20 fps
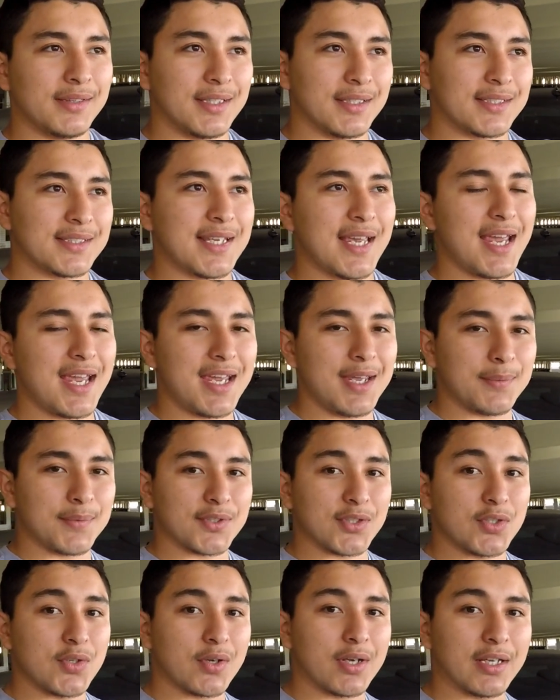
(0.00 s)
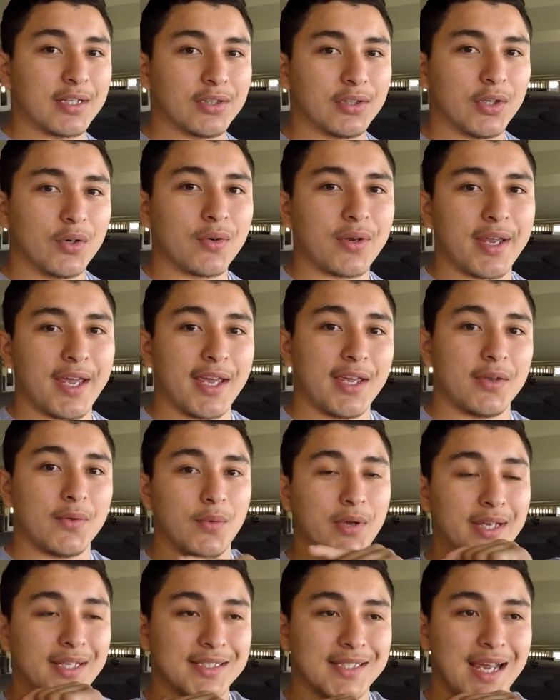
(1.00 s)
tape, so you can locate
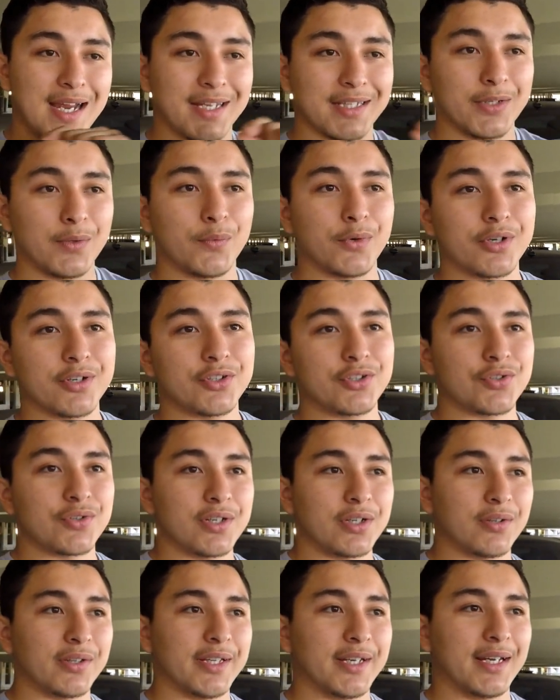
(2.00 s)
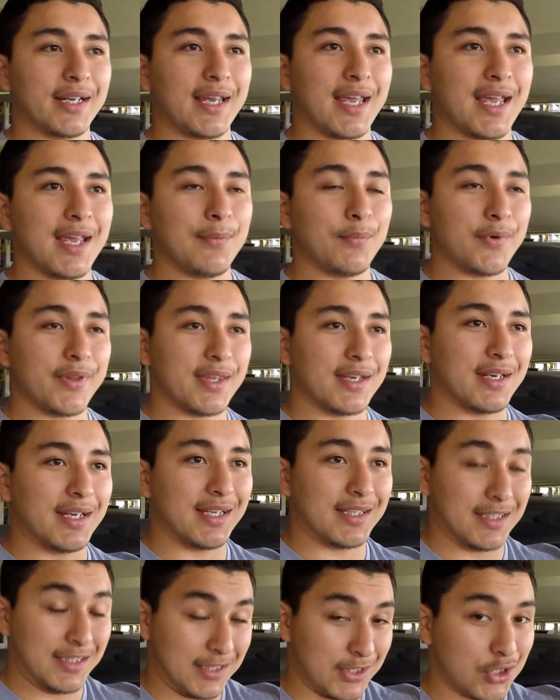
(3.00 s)
exactly where to drill, and it came with
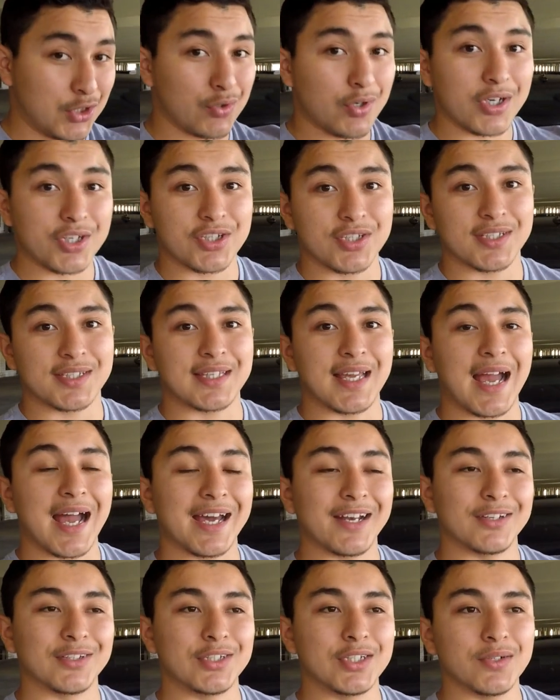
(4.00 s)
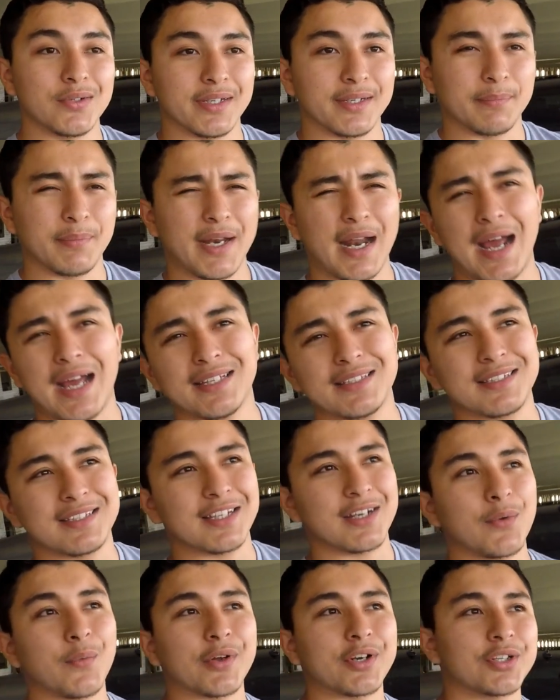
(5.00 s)
instructions to how to do it. But I just
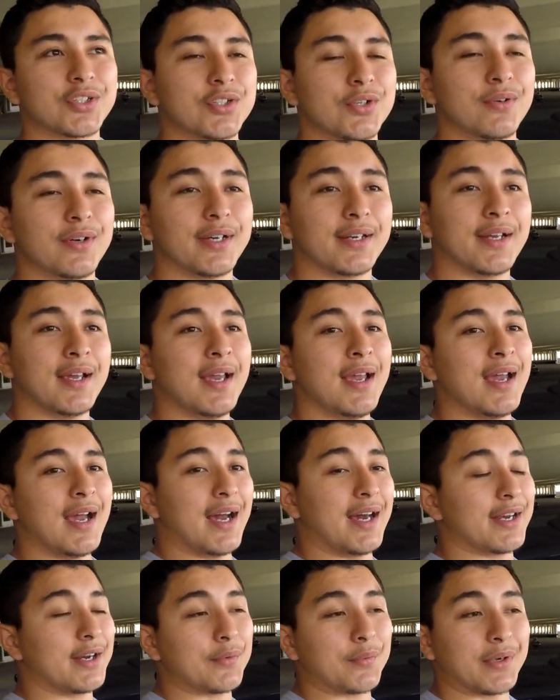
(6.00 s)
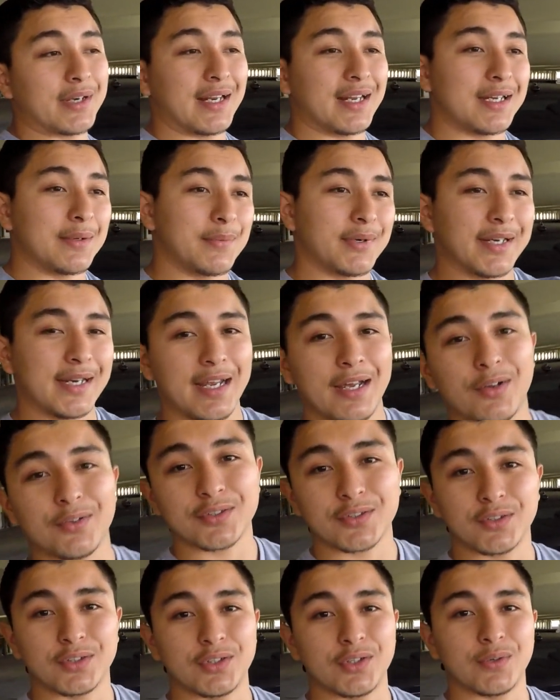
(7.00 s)
didn't want to do it. I didn't want anybody
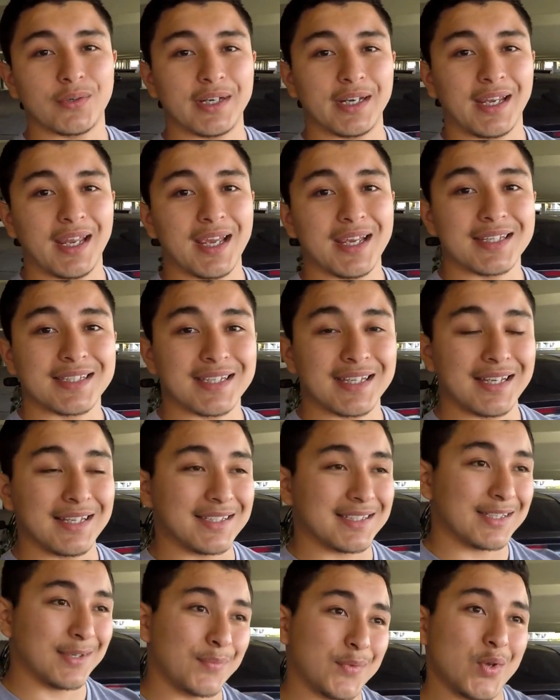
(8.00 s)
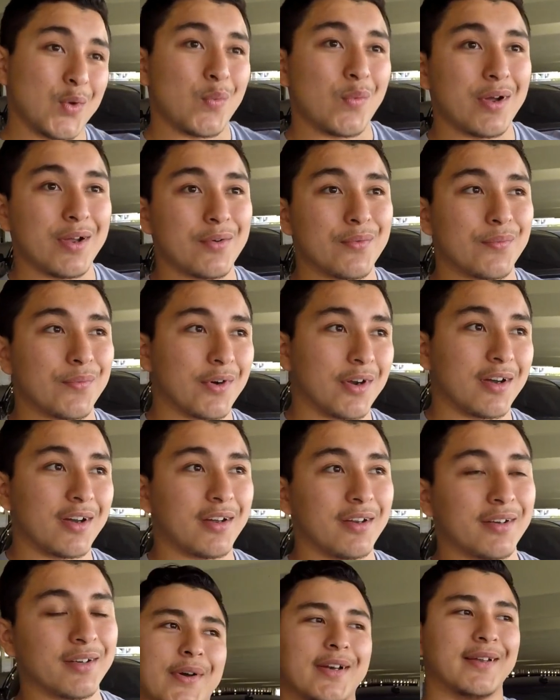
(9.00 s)
else to do it in case something went
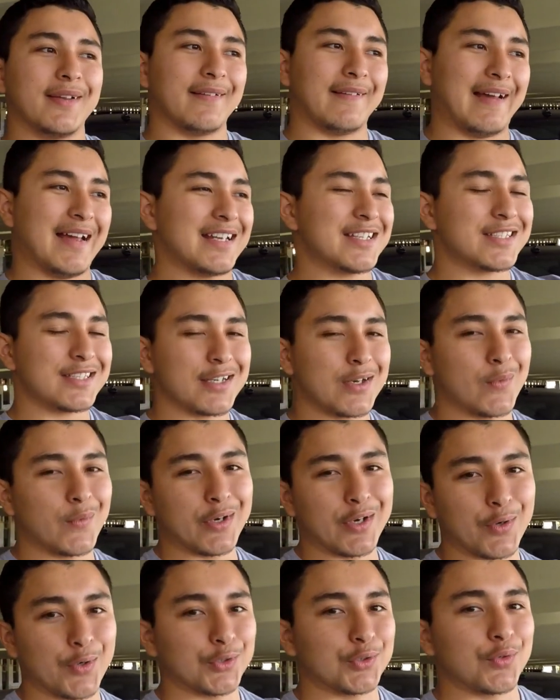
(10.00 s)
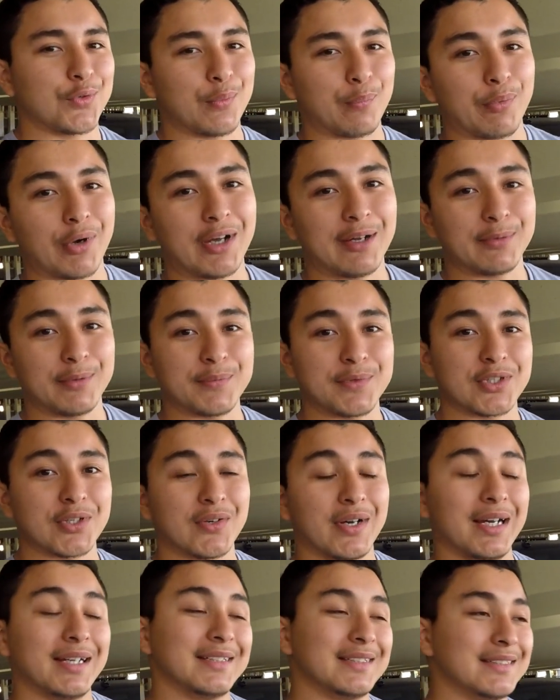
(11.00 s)
wrong. I just didn't want to go through the problem, so
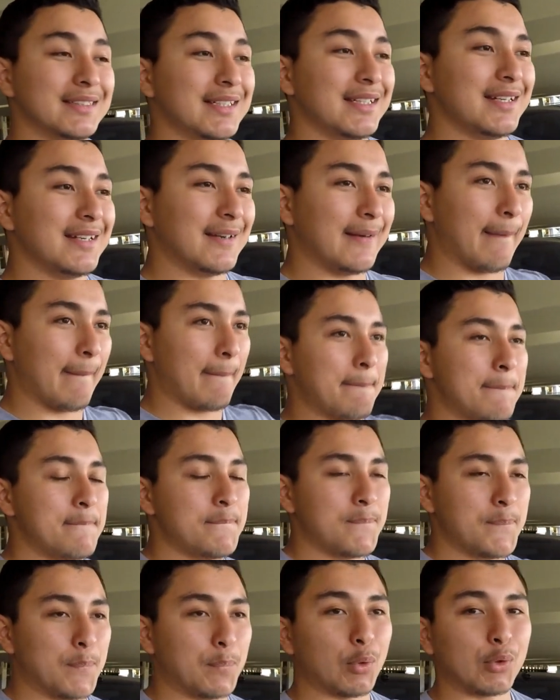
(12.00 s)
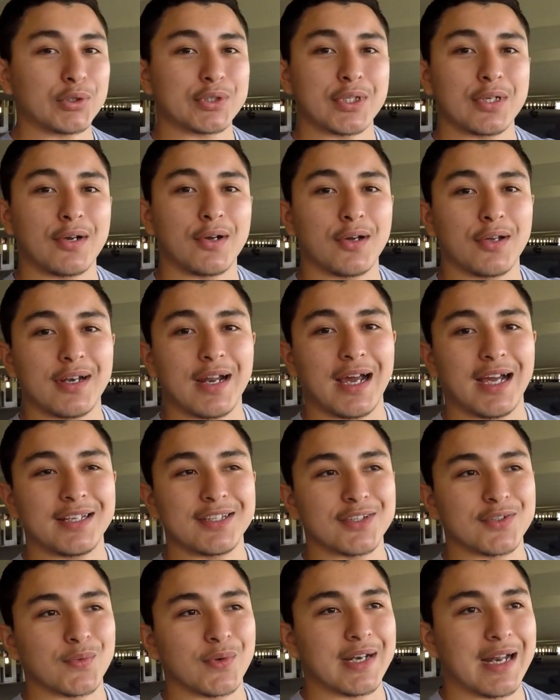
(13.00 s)
I didn't bolt it on. I
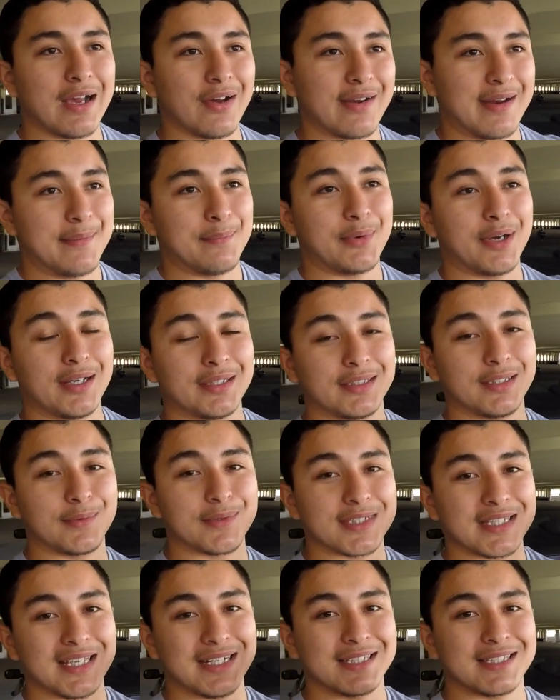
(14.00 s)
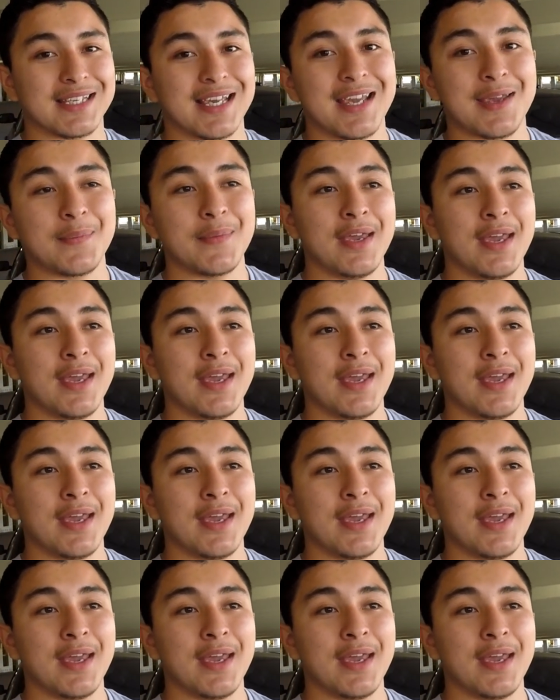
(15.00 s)
just went out and bought double-sided tape,